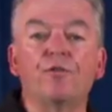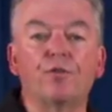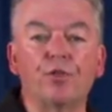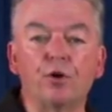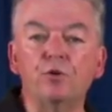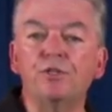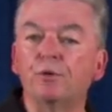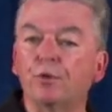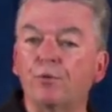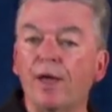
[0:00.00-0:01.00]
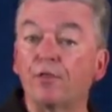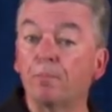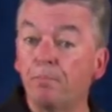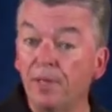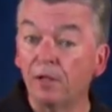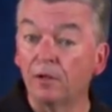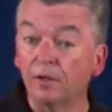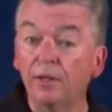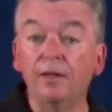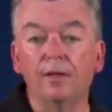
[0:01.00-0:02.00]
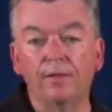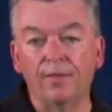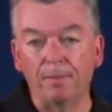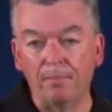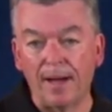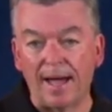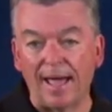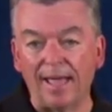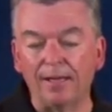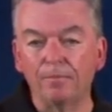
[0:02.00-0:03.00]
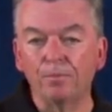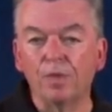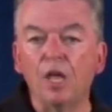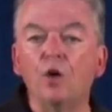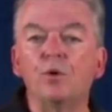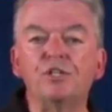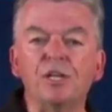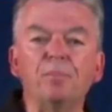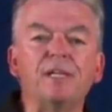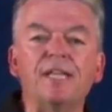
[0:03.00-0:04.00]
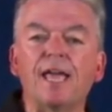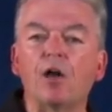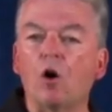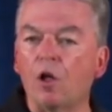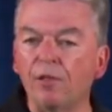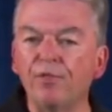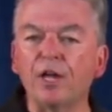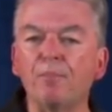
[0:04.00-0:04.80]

for those that would rather build than buy. We simply take all of the